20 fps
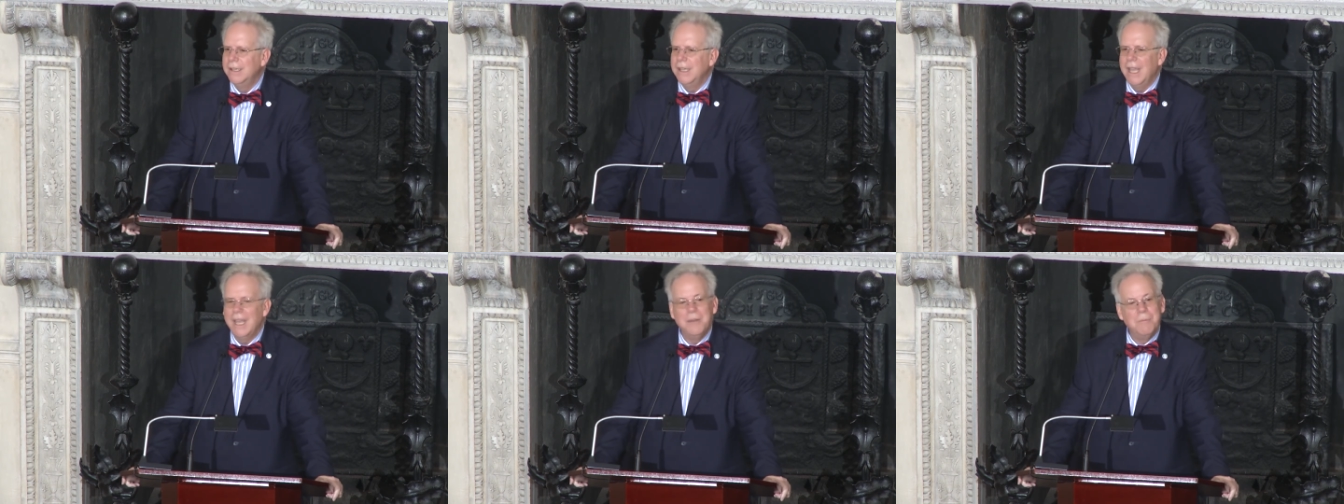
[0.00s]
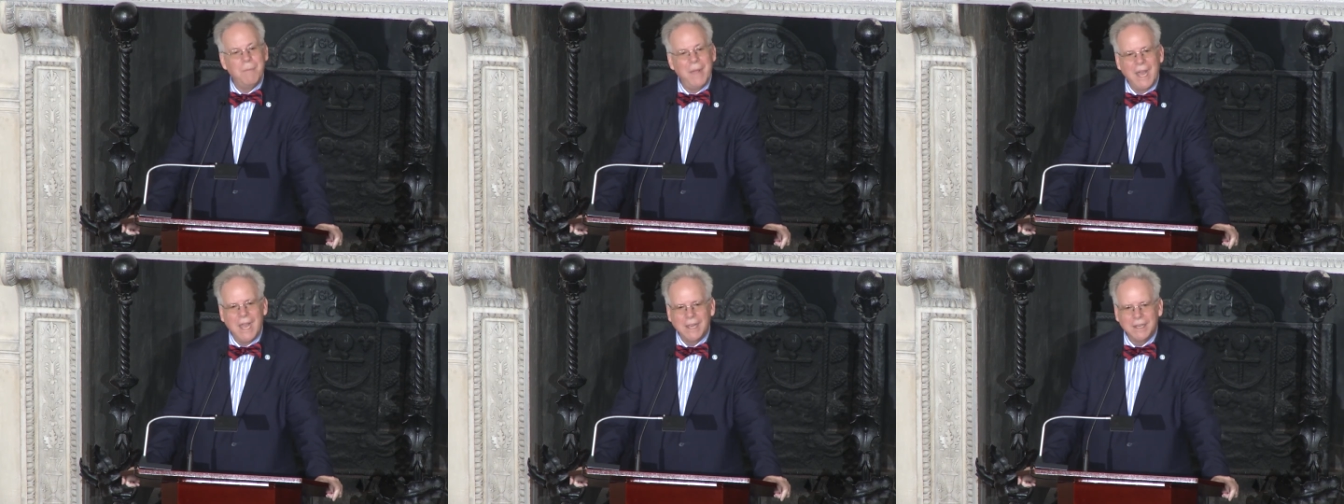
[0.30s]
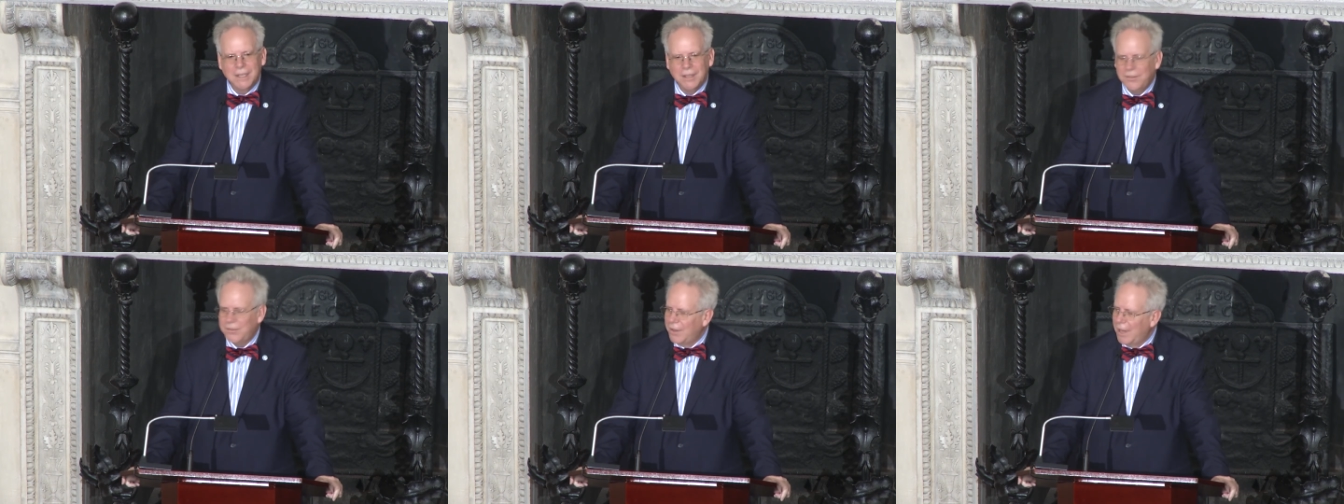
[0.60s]
And
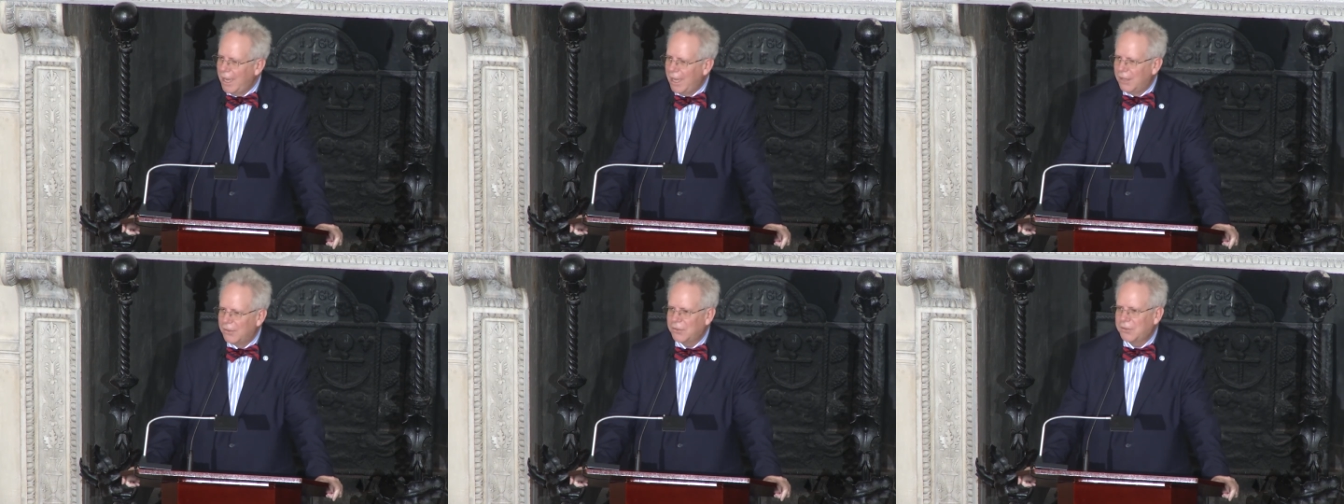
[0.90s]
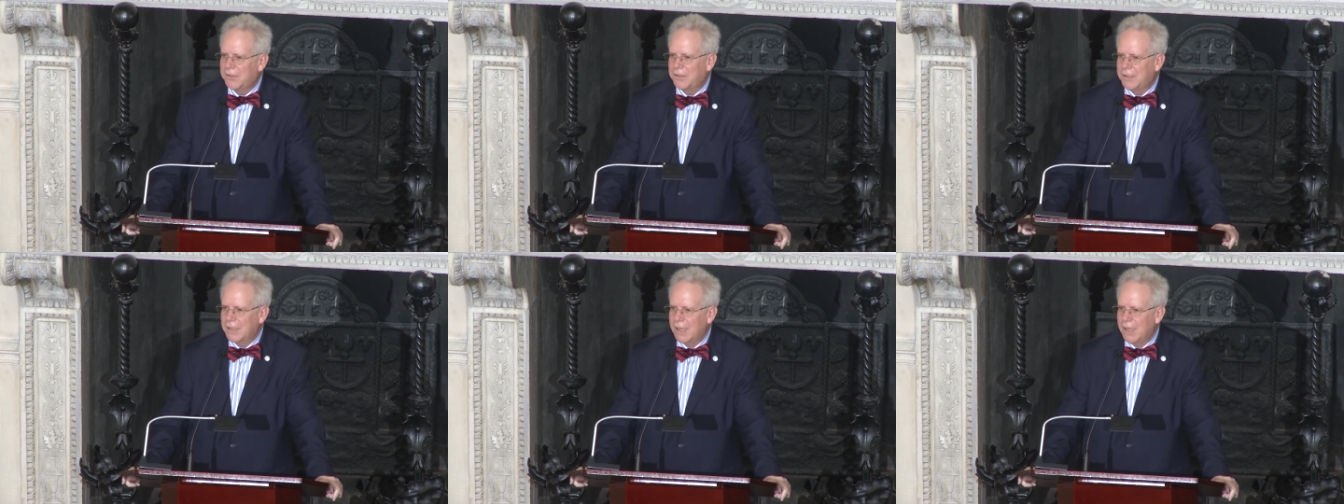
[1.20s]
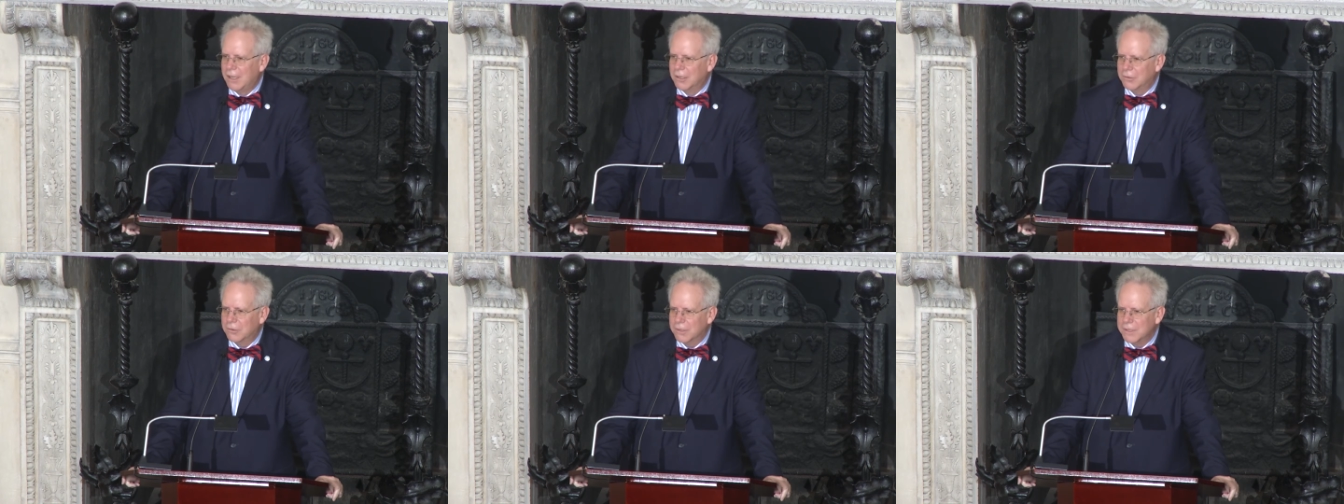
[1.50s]
Backus asked
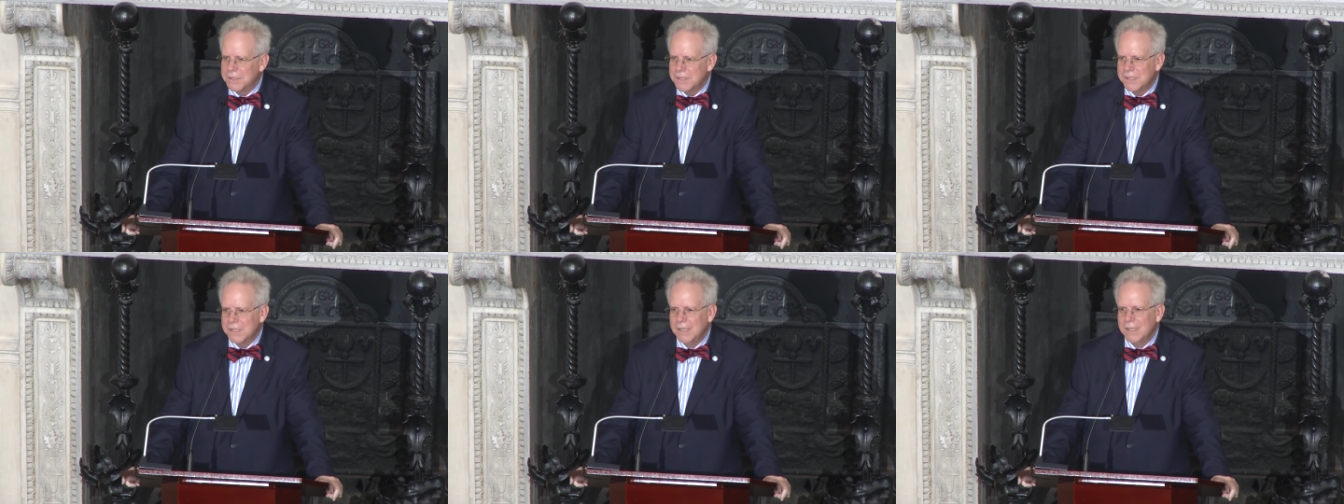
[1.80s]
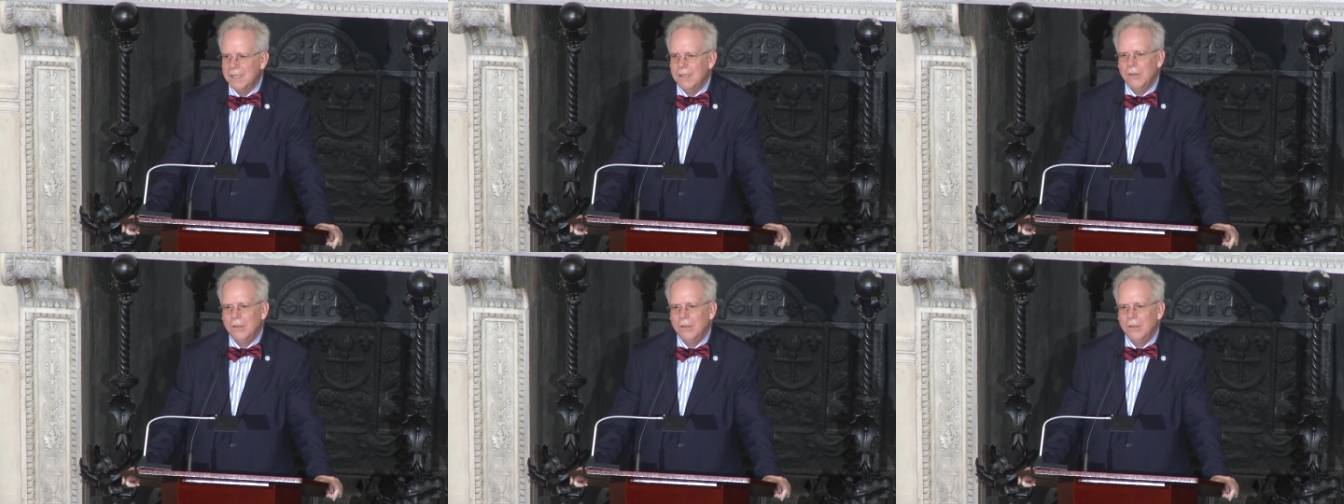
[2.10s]
Congress,